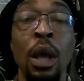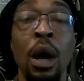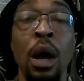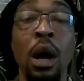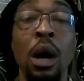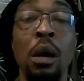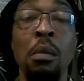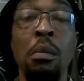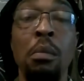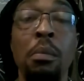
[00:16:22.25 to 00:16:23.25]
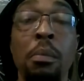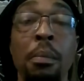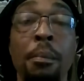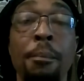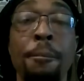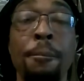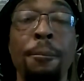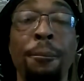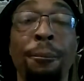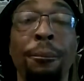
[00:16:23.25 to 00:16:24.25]
I
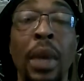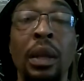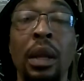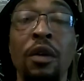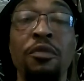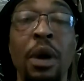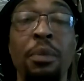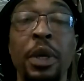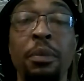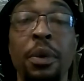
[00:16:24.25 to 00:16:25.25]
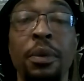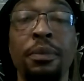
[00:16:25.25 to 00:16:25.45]
love my people.